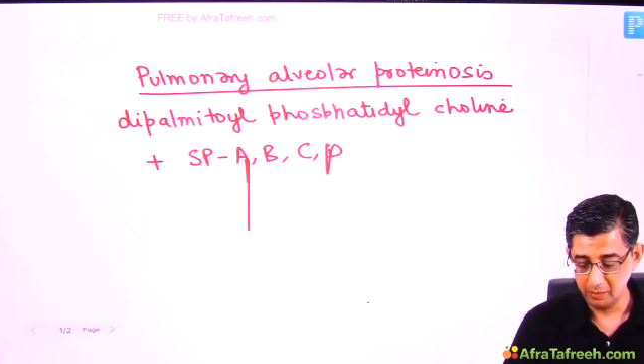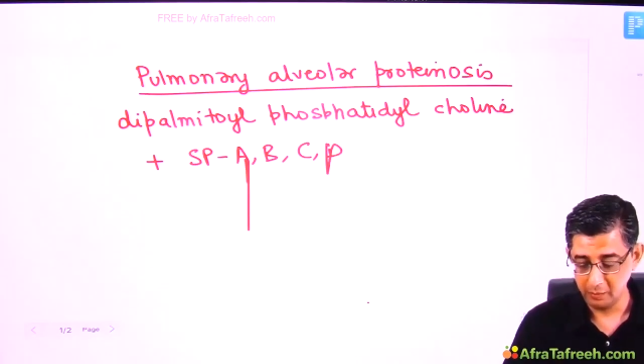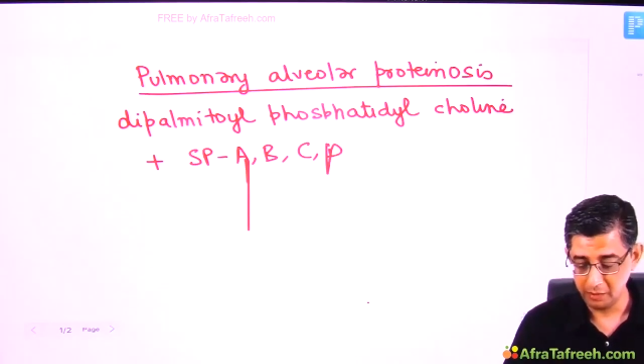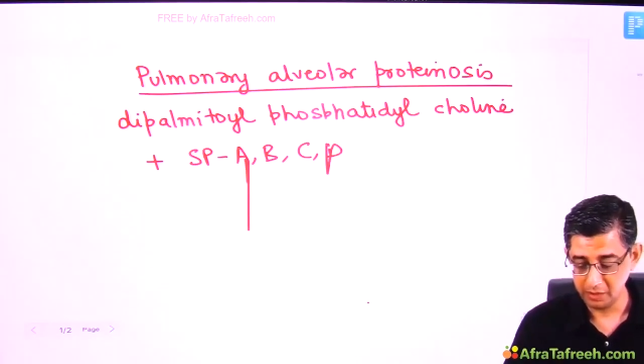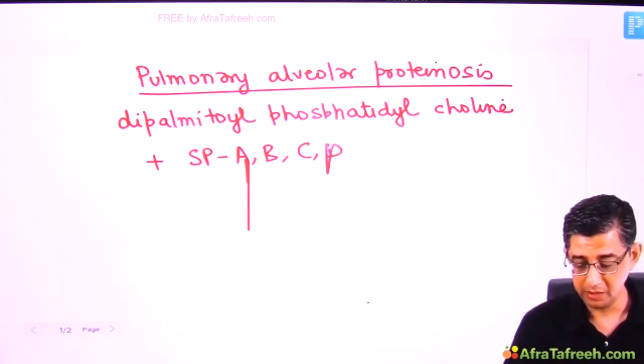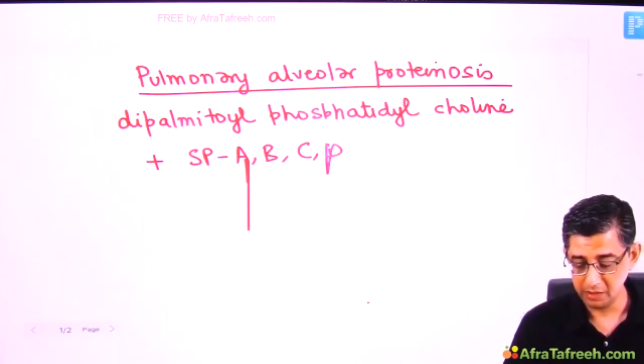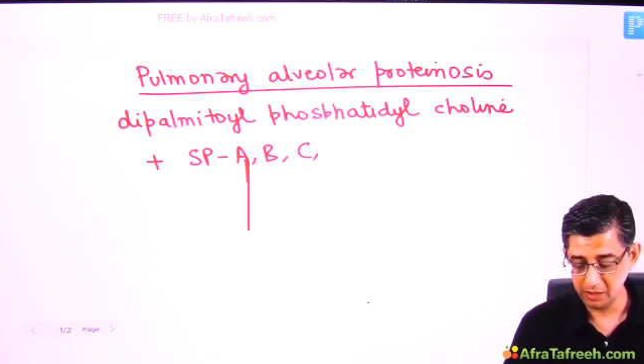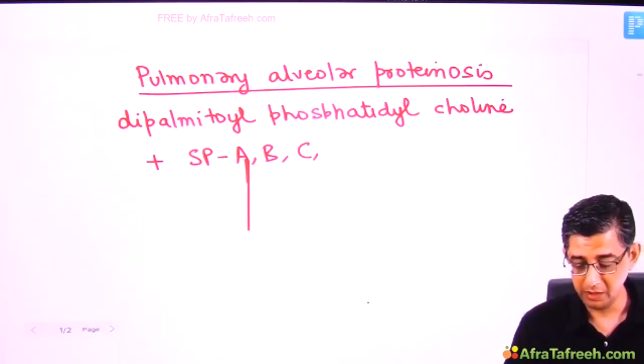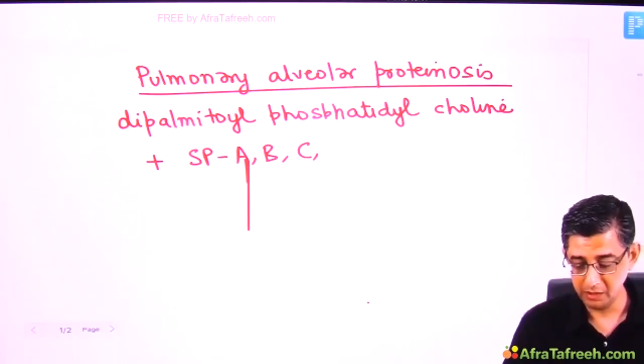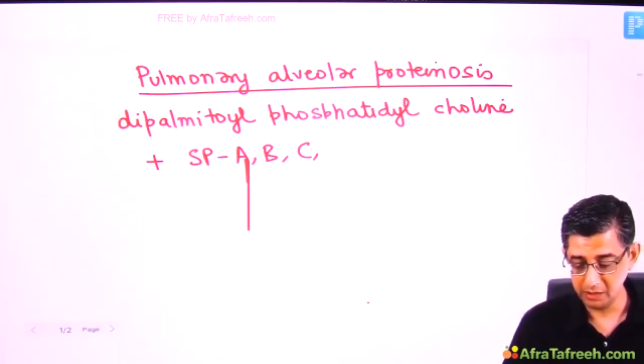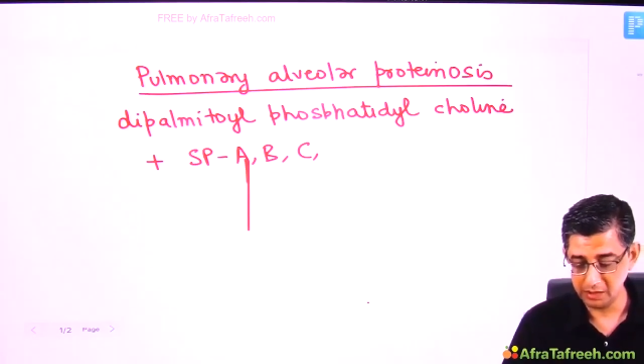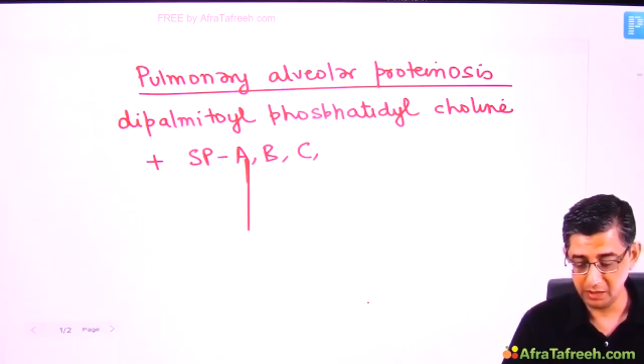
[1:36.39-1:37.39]
Per se, in
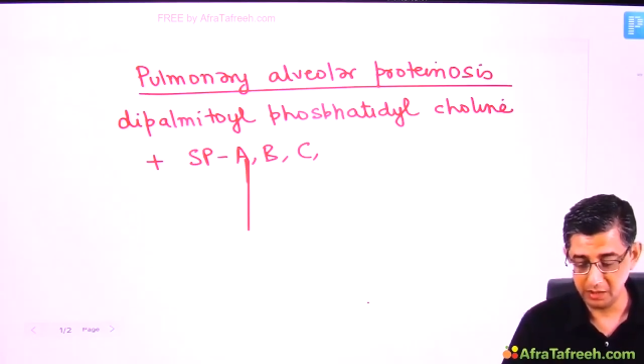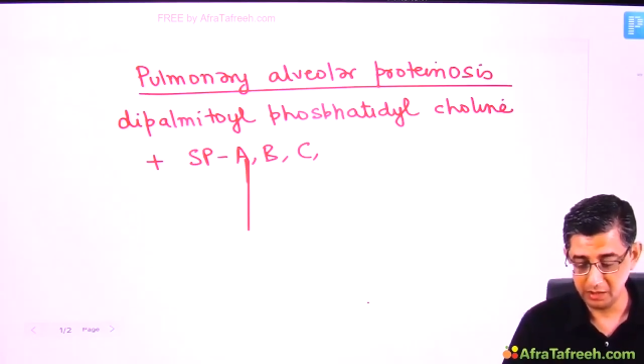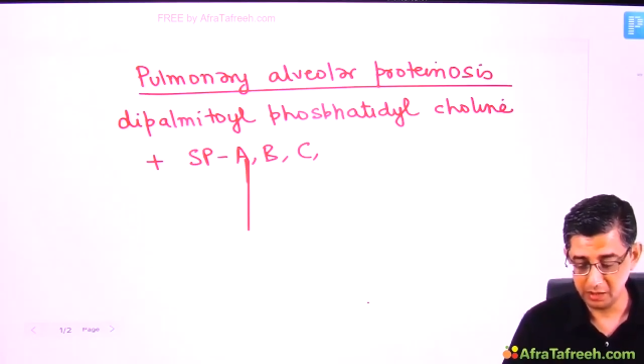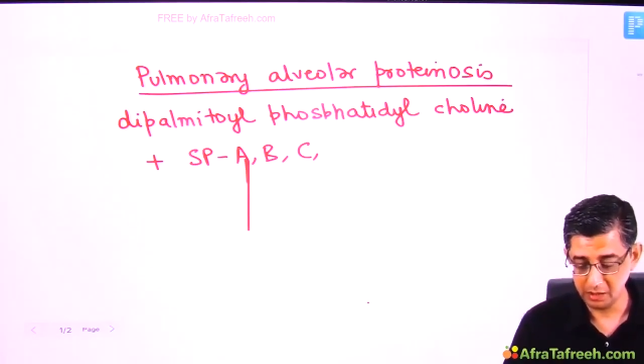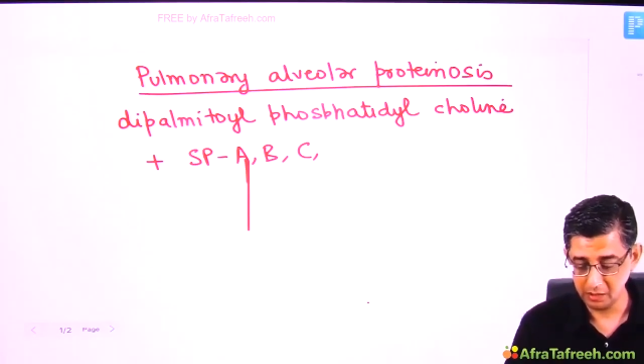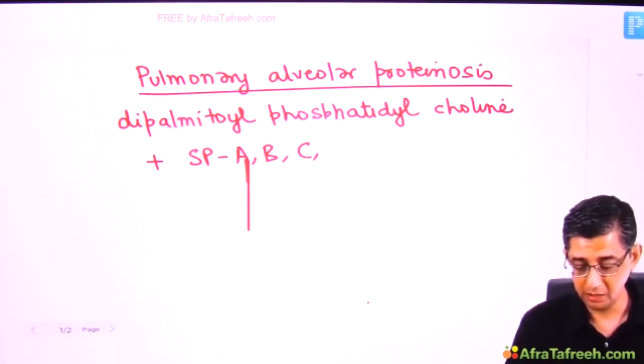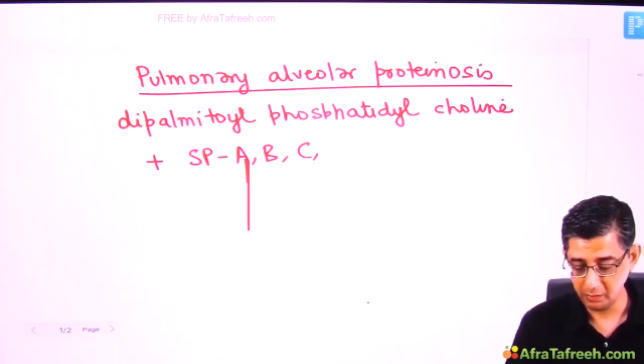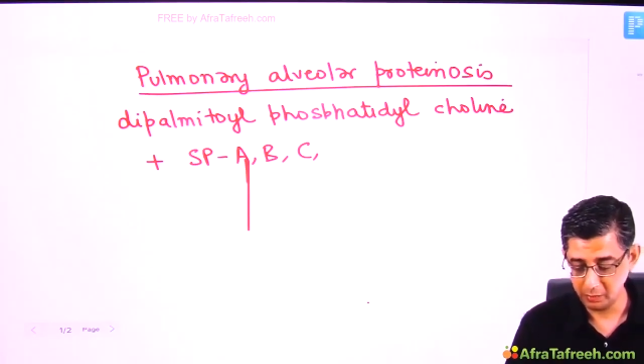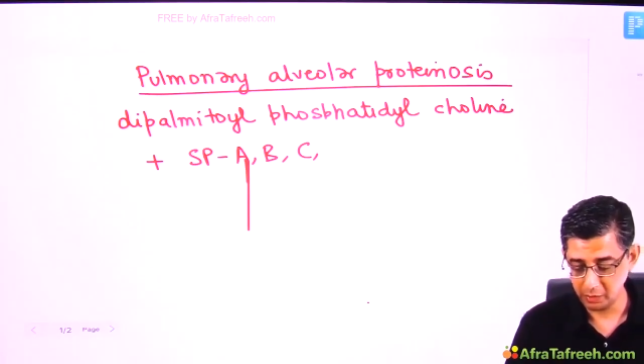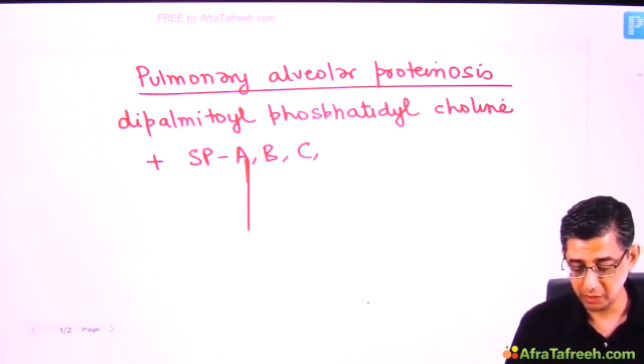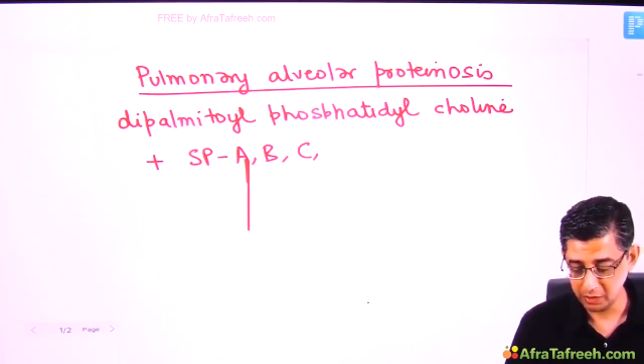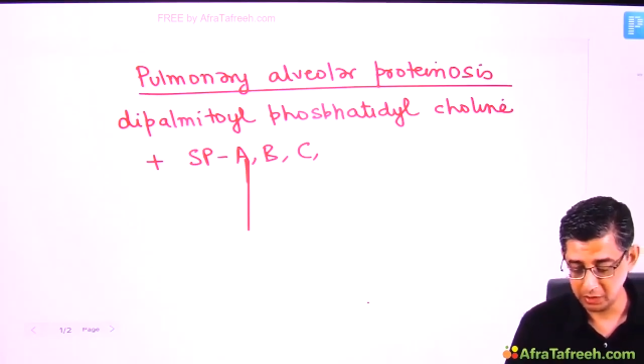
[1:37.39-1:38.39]
this condition, the
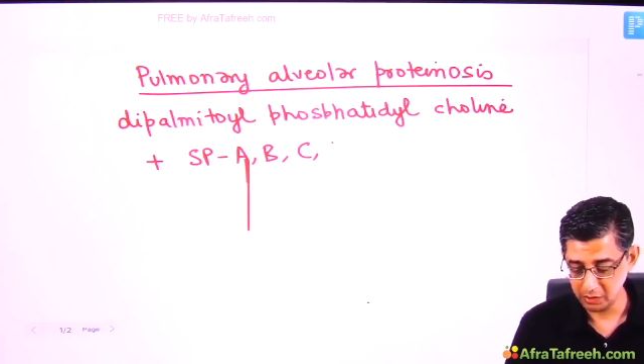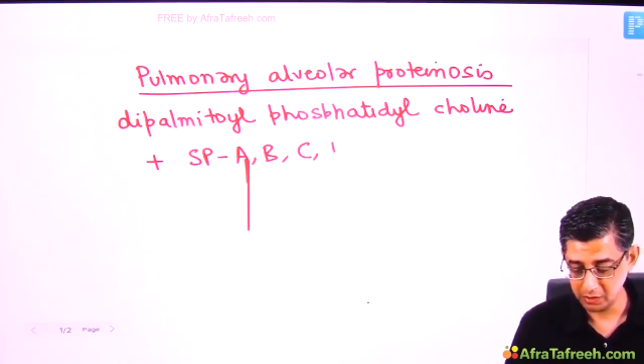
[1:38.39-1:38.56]
production